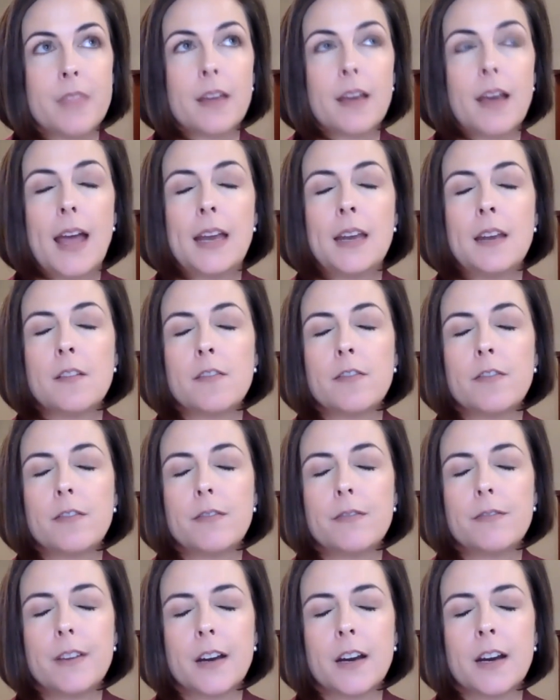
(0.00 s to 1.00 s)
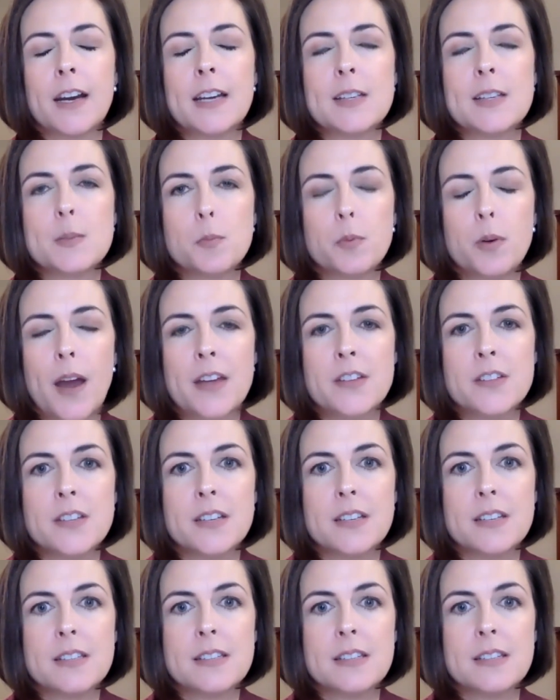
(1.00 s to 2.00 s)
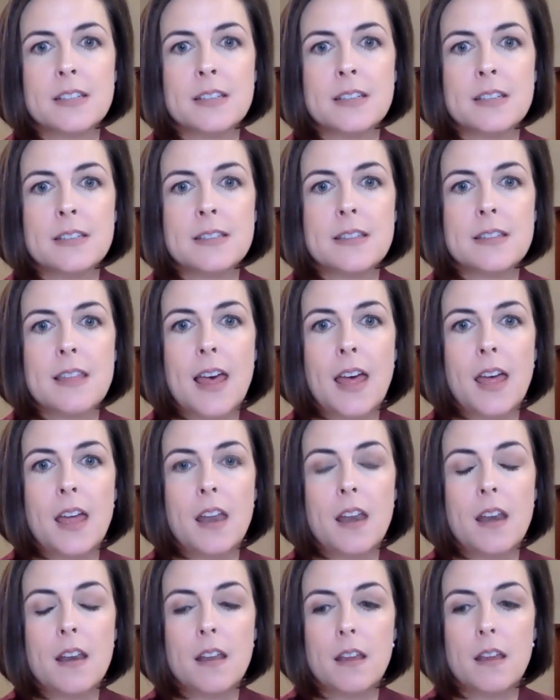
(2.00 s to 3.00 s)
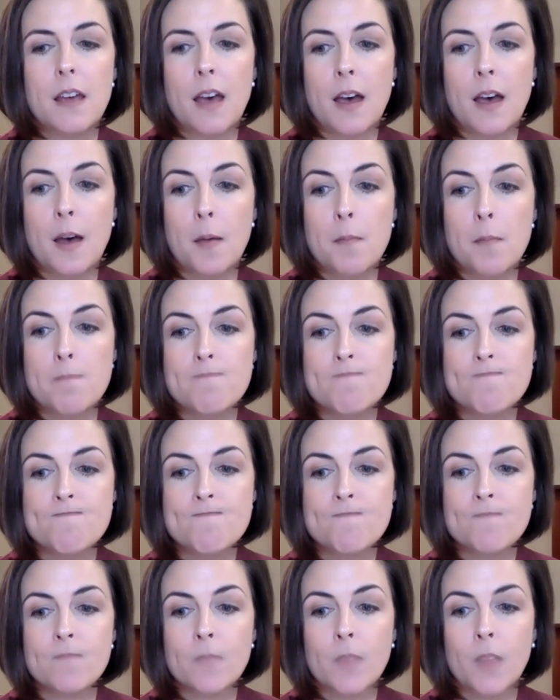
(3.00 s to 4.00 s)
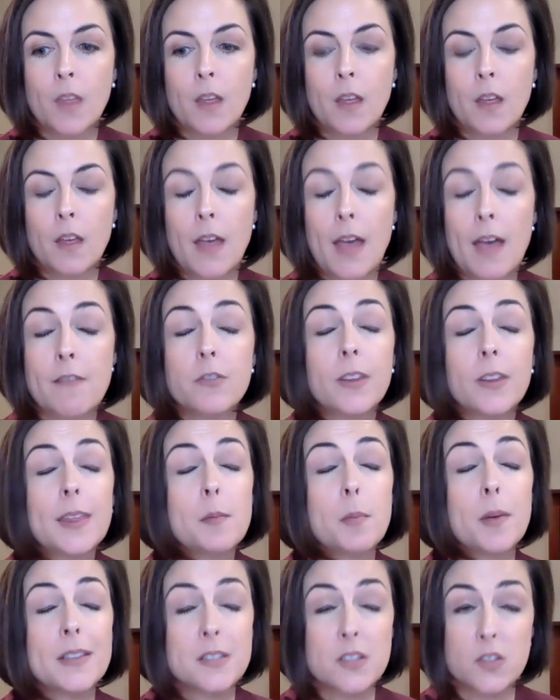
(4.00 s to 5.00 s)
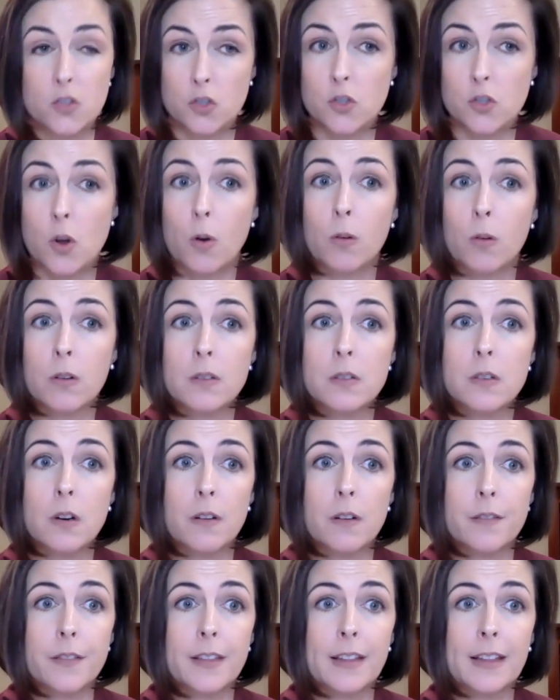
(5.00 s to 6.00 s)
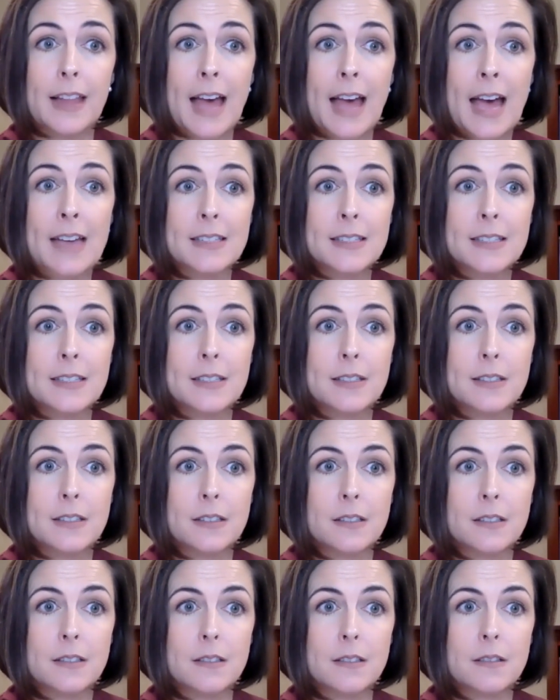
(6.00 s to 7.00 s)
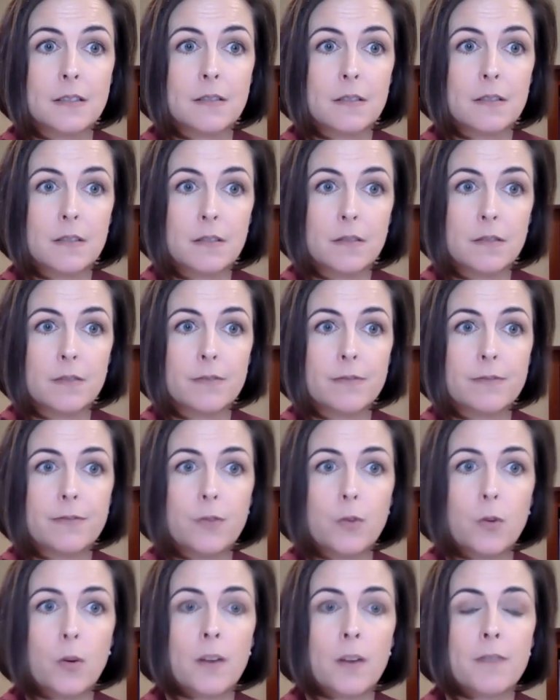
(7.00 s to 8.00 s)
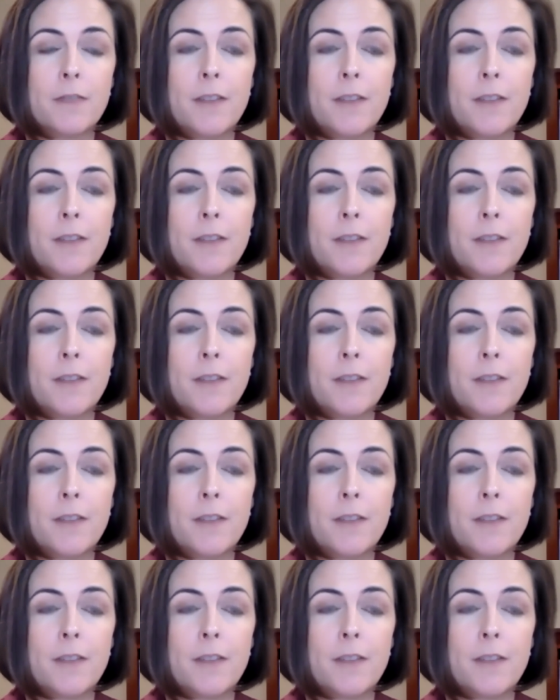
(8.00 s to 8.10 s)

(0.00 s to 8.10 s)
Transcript: kind of various prejudices that have really been stoked over the last 4 or